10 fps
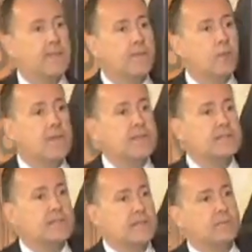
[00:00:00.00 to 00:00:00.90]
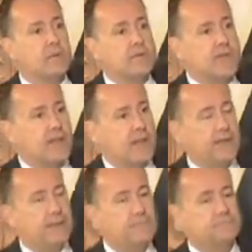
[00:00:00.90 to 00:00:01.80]
In the months
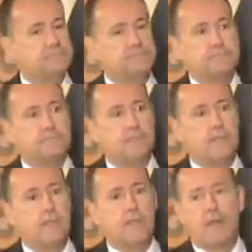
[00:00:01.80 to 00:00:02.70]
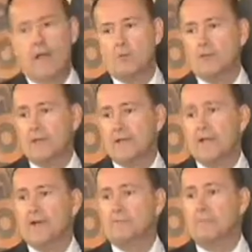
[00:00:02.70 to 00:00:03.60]
ahead, I will
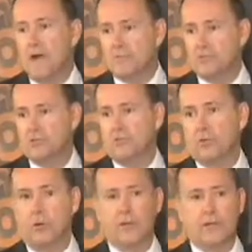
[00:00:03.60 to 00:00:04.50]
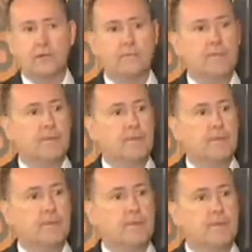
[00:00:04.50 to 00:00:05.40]
lay out my vision for Oregon,
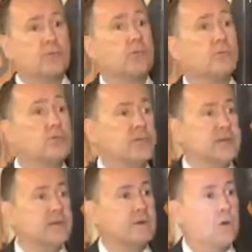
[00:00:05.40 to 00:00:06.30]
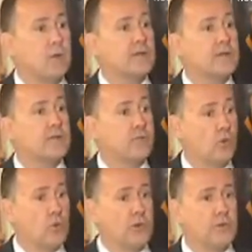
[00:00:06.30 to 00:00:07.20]
for moving Oregon
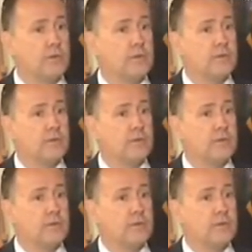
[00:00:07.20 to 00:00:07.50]
forward,